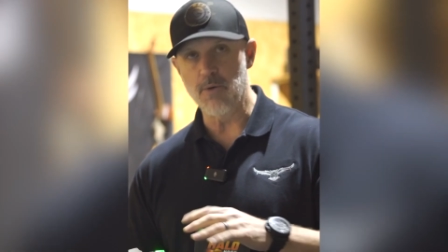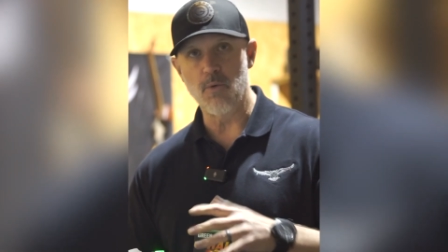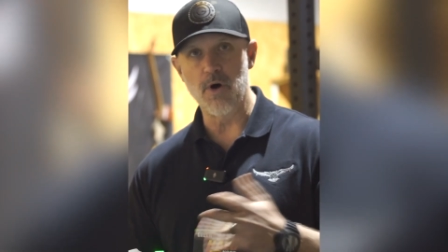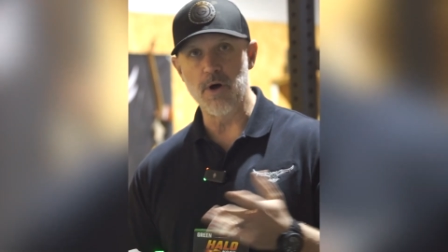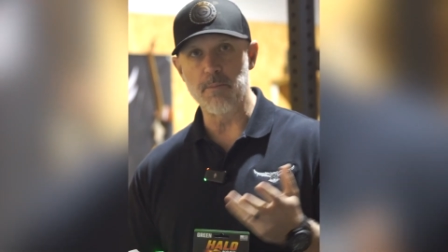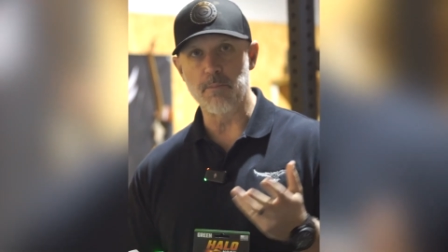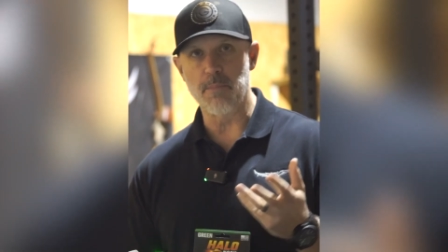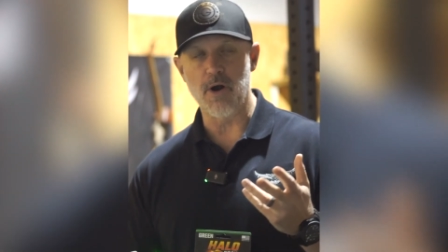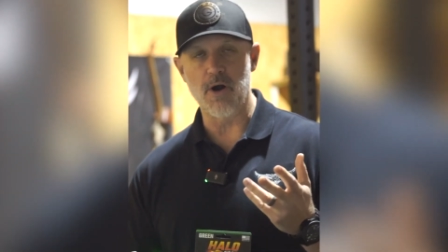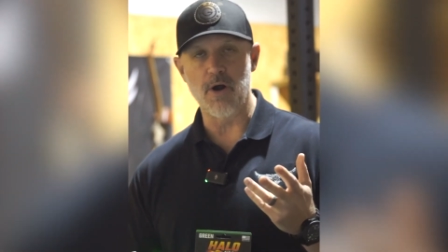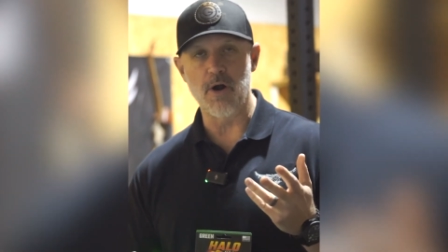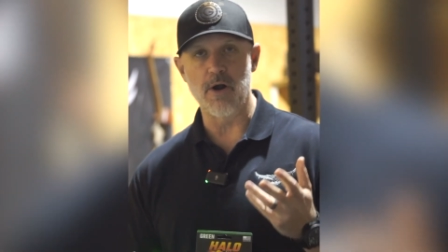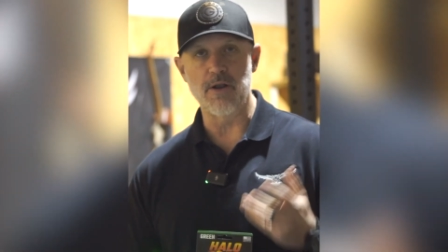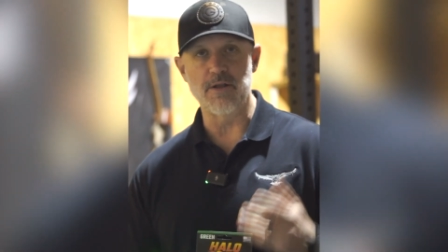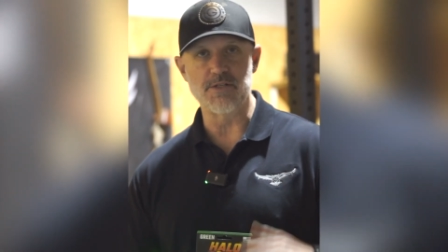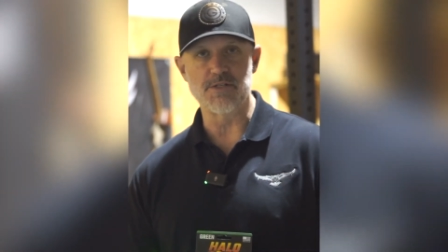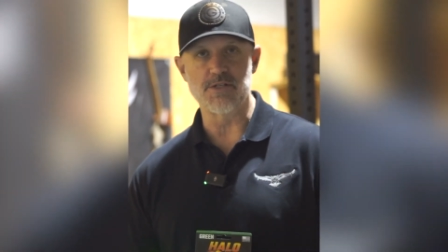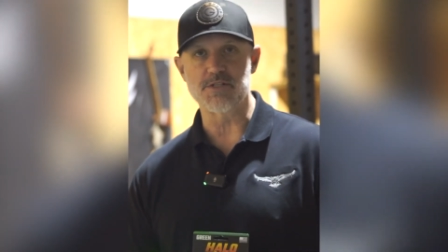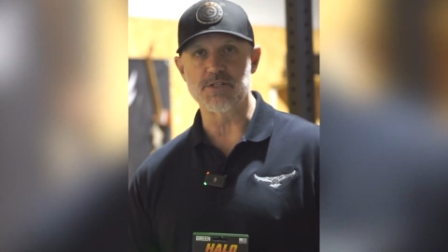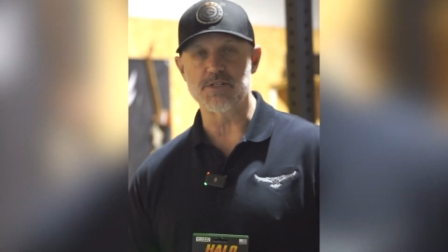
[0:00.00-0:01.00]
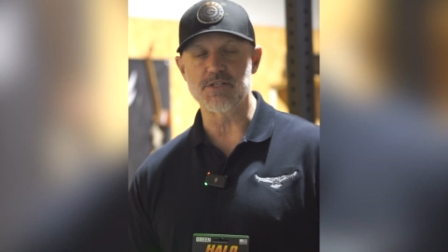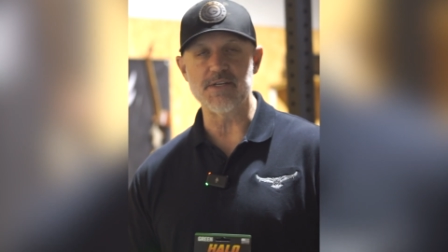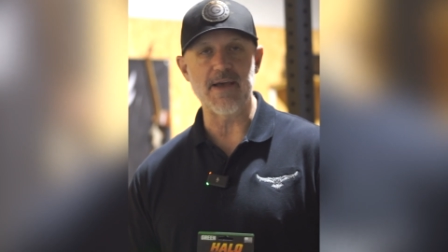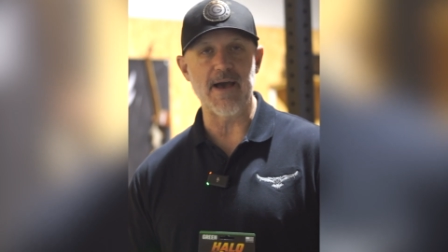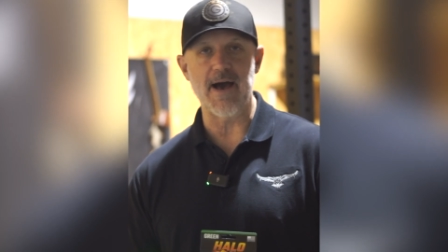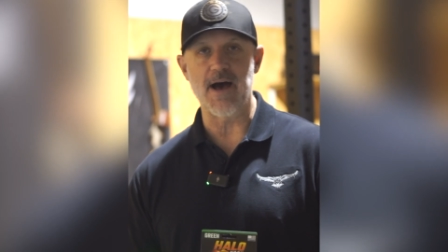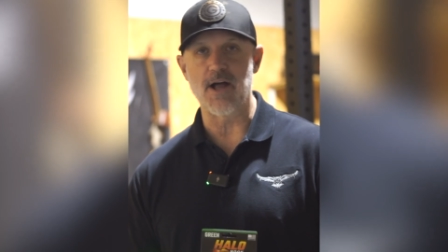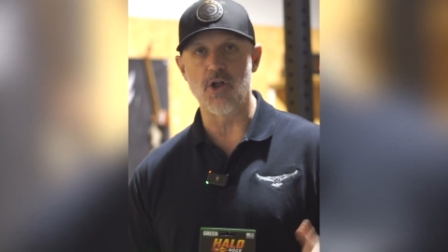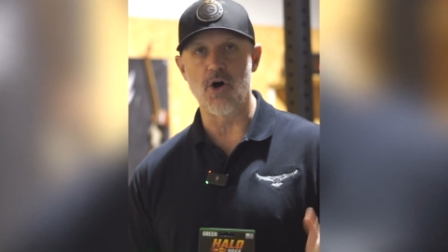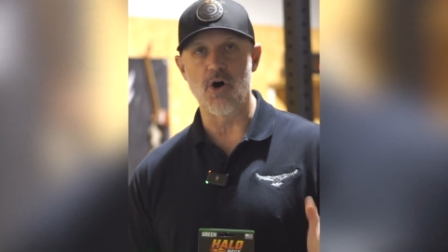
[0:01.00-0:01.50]
one burn and just see
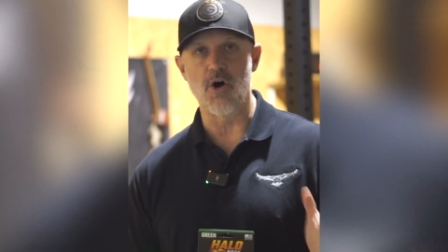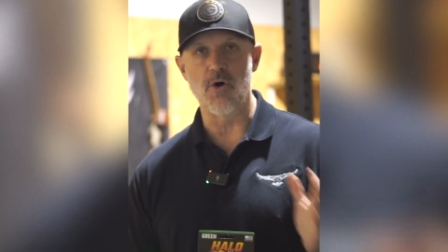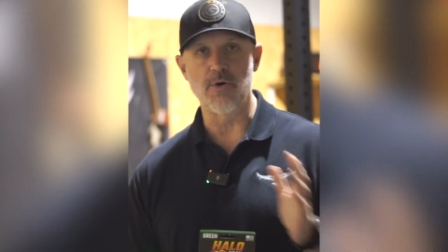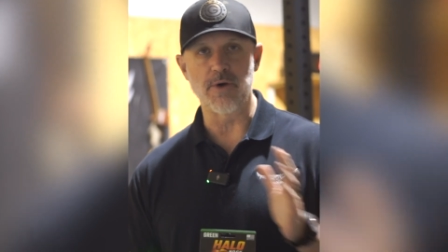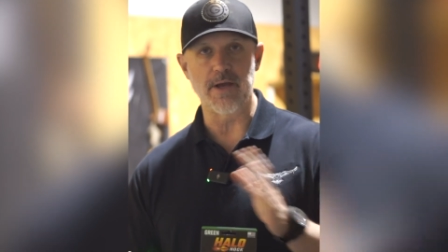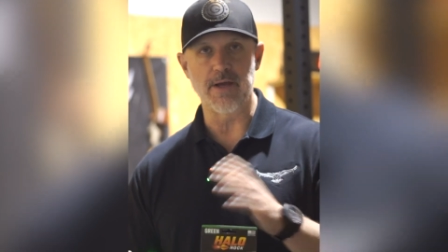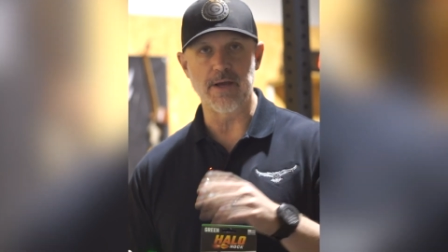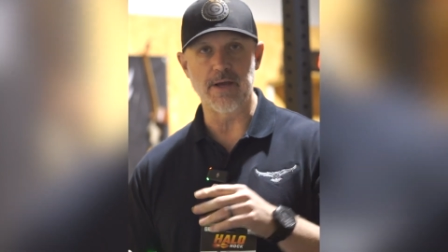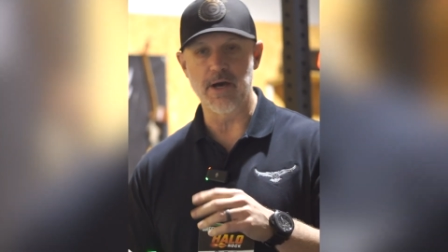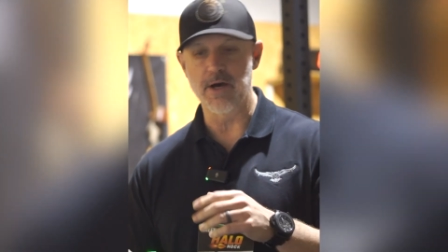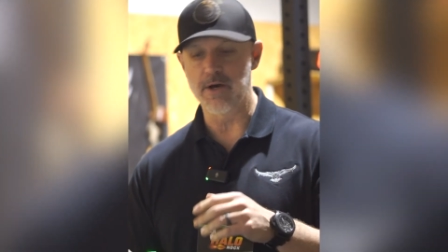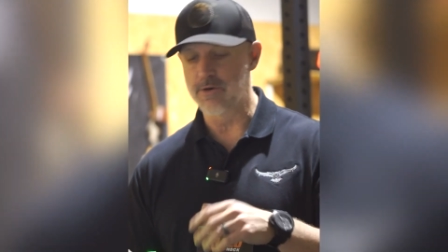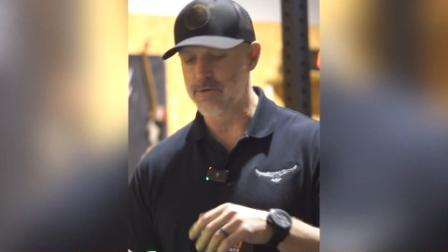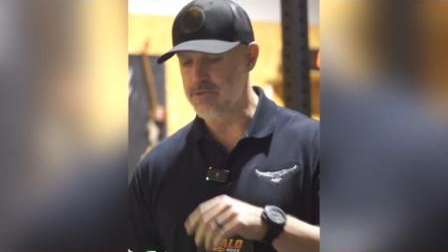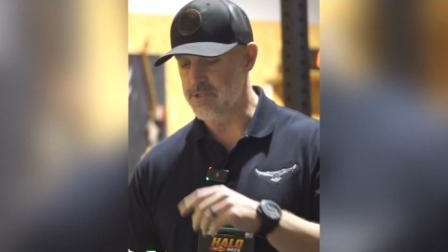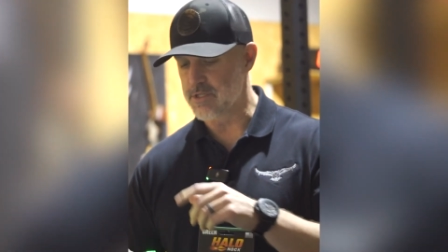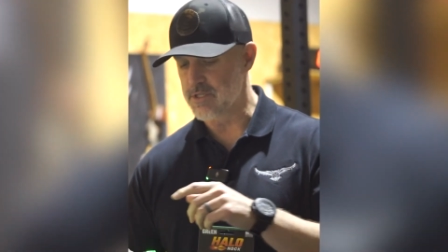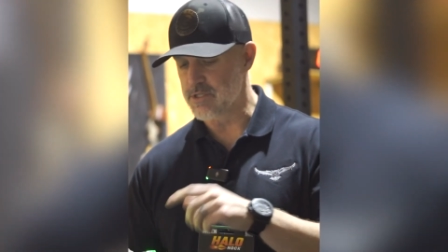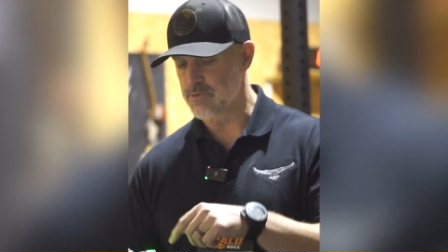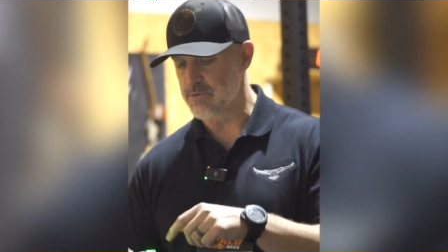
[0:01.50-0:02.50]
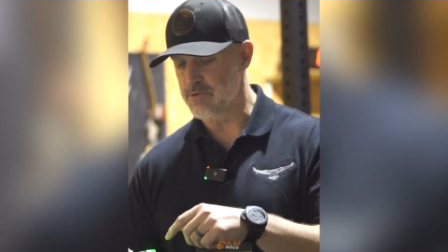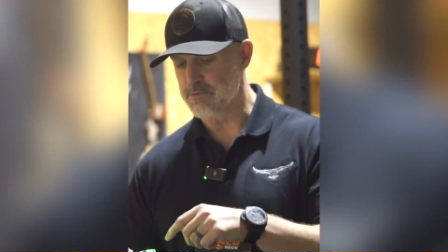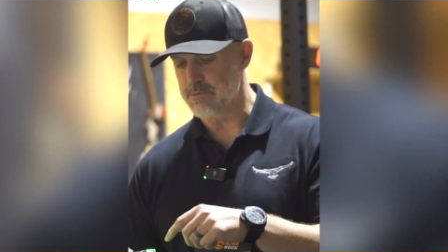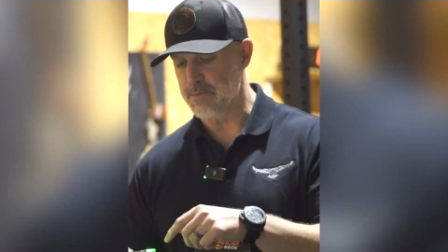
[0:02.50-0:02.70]
how long it goes. This one's